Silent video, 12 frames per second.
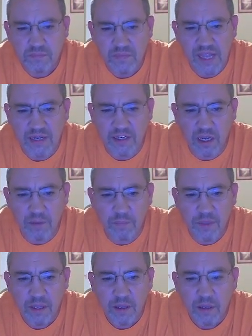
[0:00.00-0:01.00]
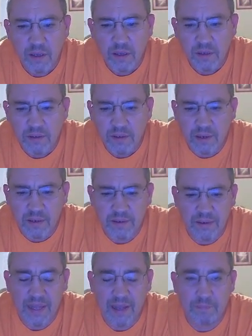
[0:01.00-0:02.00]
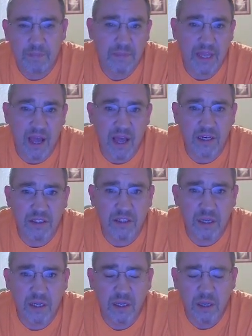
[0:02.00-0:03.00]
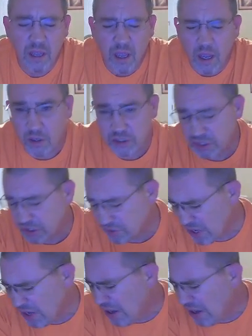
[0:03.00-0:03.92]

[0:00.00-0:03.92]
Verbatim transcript: and um, I be honest. Oh, excuse,